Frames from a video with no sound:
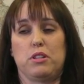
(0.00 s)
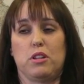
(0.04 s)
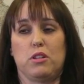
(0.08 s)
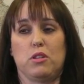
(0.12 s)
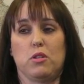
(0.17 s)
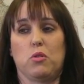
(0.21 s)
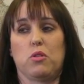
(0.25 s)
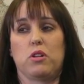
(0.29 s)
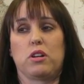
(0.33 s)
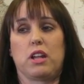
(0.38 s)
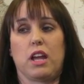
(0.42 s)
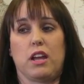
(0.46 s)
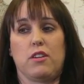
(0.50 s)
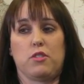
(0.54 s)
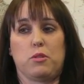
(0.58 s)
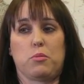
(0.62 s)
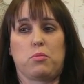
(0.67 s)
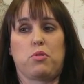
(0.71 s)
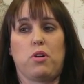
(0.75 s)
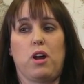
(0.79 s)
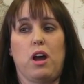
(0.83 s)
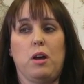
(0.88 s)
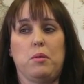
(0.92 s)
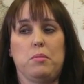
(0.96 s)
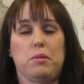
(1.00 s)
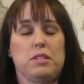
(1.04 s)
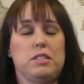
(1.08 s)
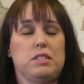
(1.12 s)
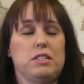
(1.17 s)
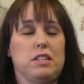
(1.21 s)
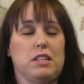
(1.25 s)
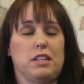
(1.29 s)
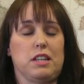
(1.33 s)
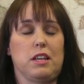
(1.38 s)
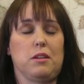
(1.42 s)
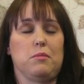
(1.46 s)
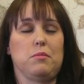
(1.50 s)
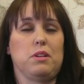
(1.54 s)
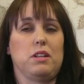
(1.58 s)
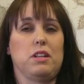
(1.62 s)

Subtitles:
the Lord gave the promise to them,